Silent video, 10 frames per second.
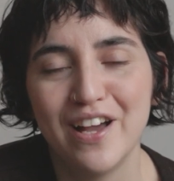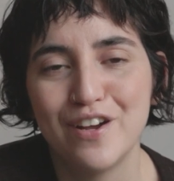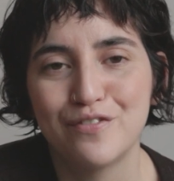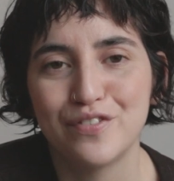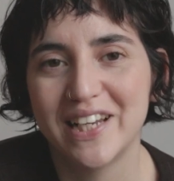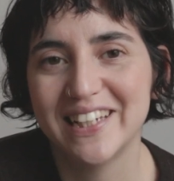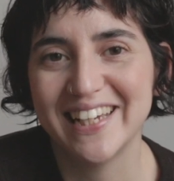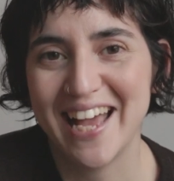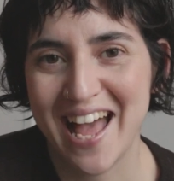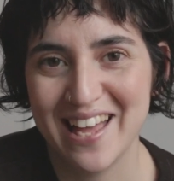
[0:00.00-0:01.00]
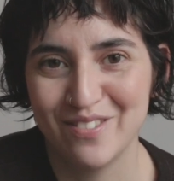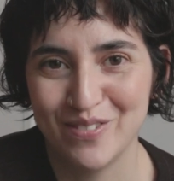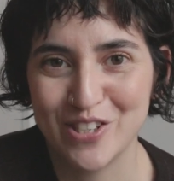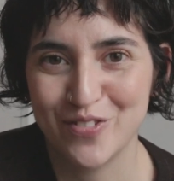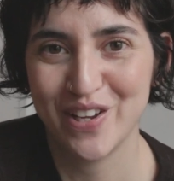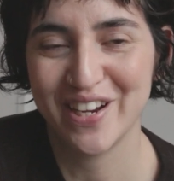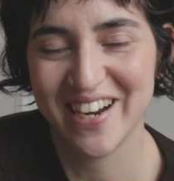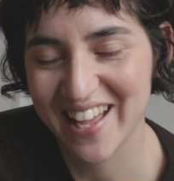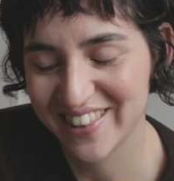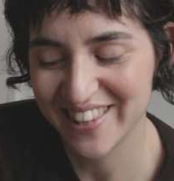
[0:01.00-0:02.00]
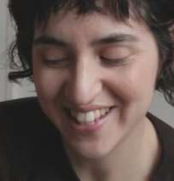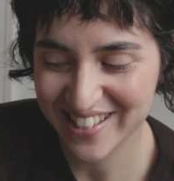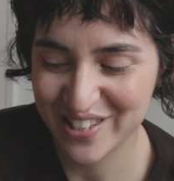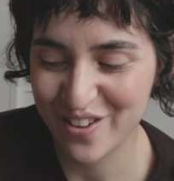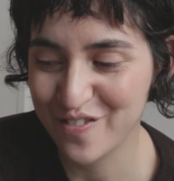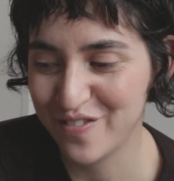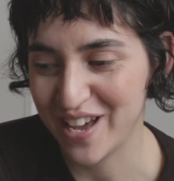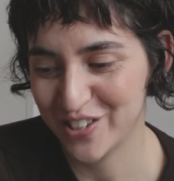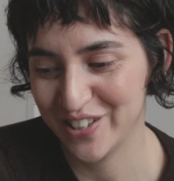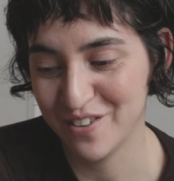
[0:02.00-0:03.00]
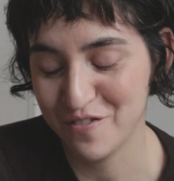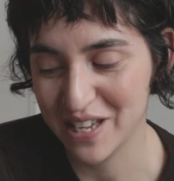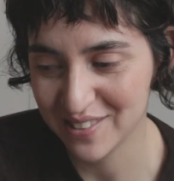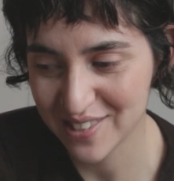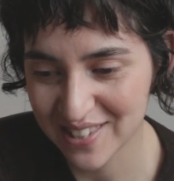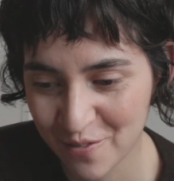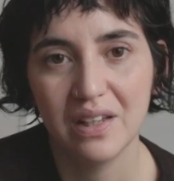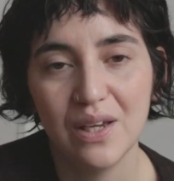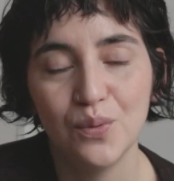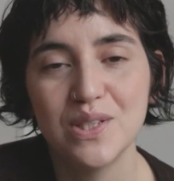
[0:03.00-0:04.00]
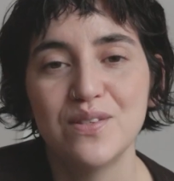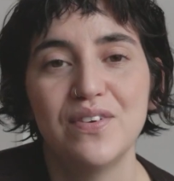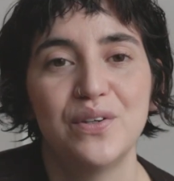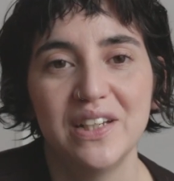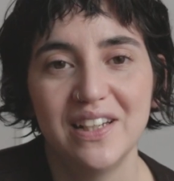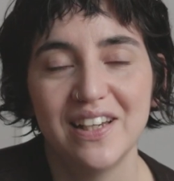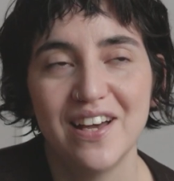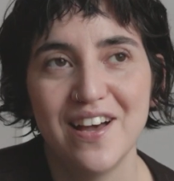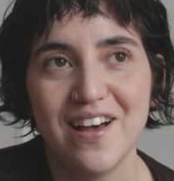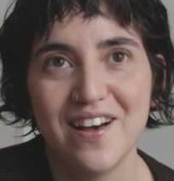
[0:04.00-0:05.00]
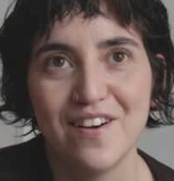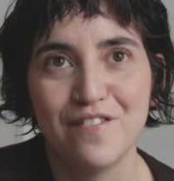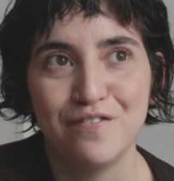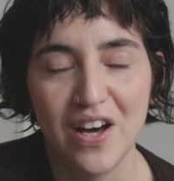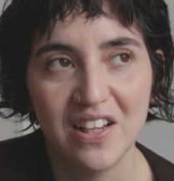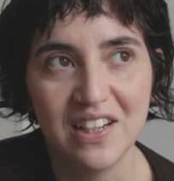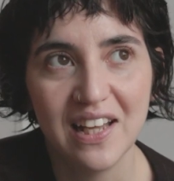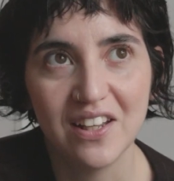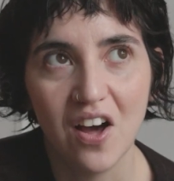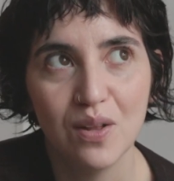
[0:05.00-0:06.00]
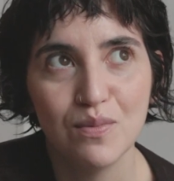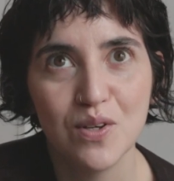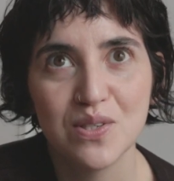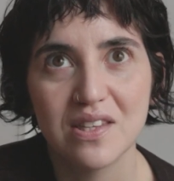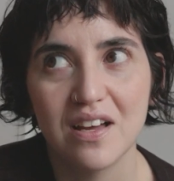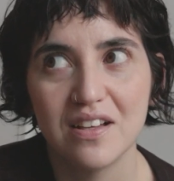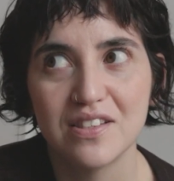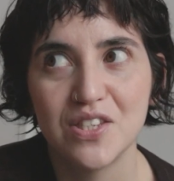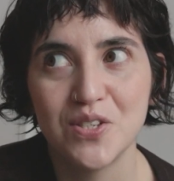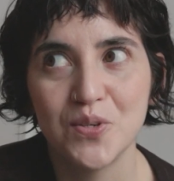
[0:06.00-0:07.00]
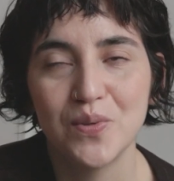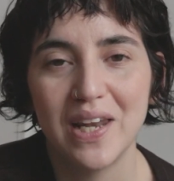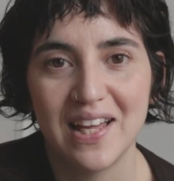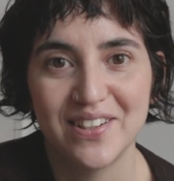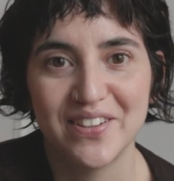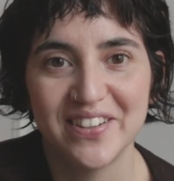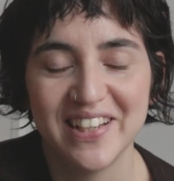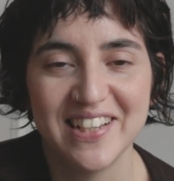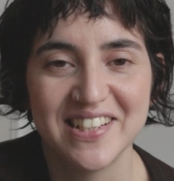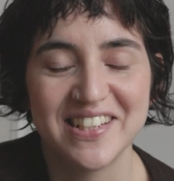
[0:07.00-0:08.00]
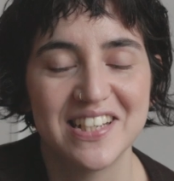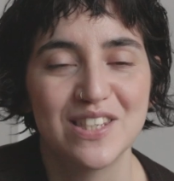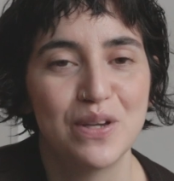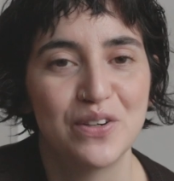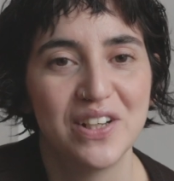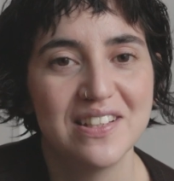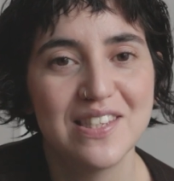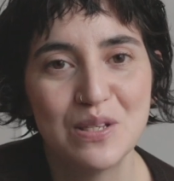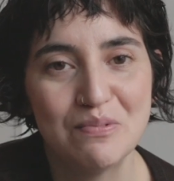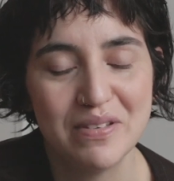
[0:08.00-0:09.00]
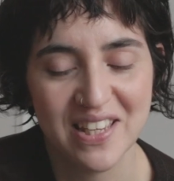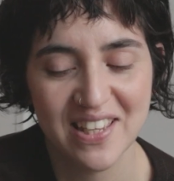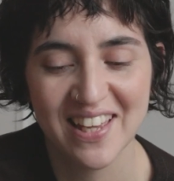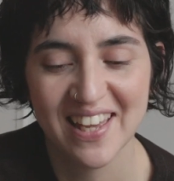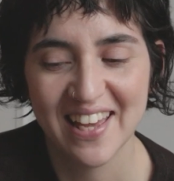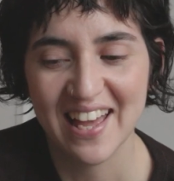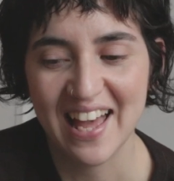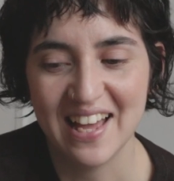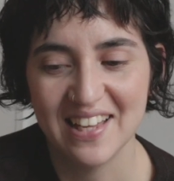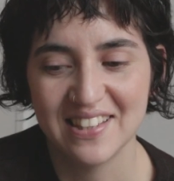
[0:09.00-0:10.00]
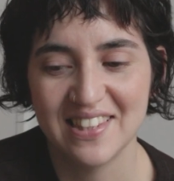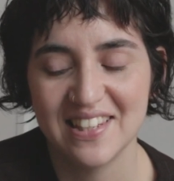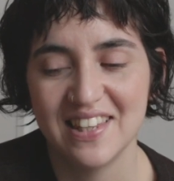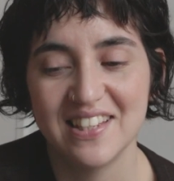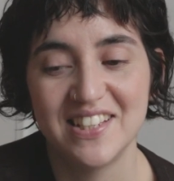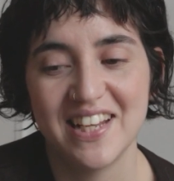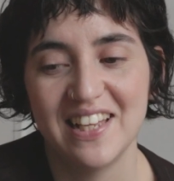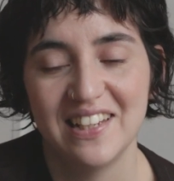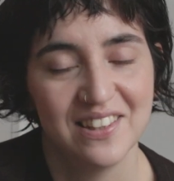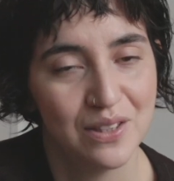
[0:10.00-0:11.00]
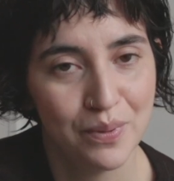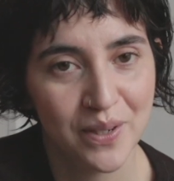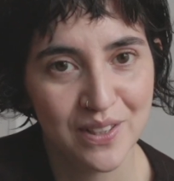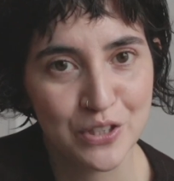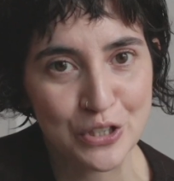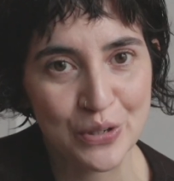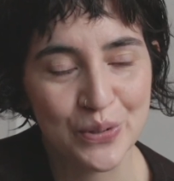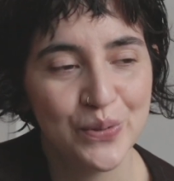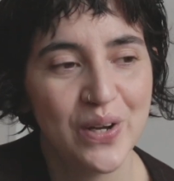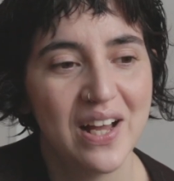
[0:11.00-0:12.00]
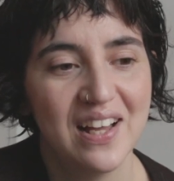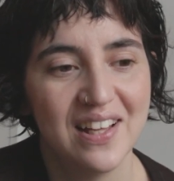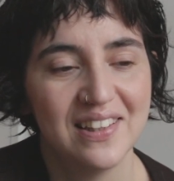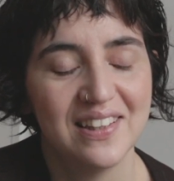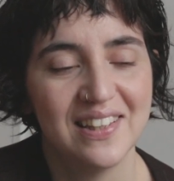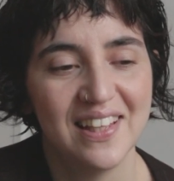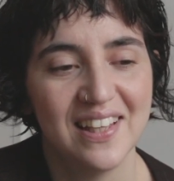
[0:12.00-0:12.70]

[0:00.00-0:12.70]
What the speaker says: friendly atmosphere at these fashion events. It was very fun and almost a Zoolander-ish experience to be at the J Lindeberg show, and